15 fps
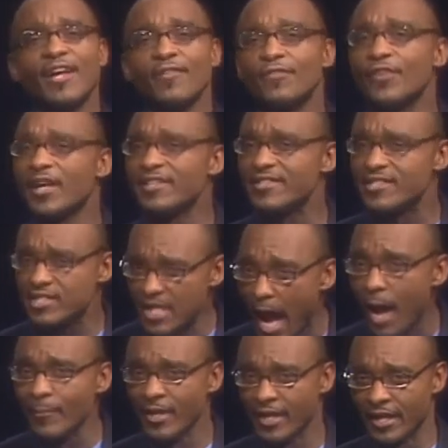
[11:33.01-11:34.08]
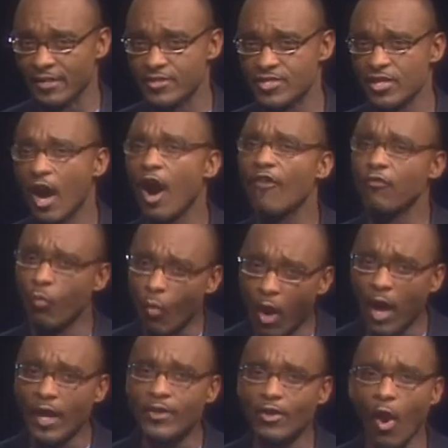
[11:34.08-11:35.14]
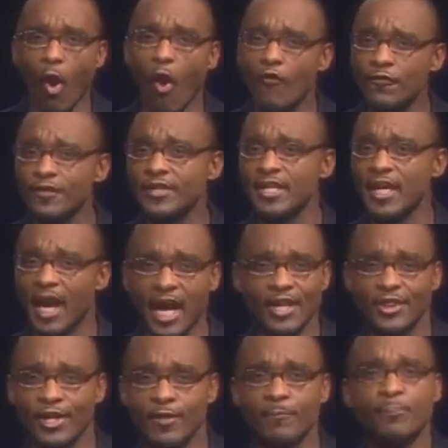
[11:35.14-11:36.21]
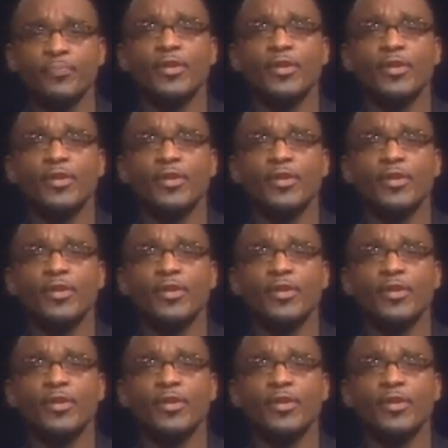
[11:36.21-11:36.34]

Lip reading: the dominance of one over the other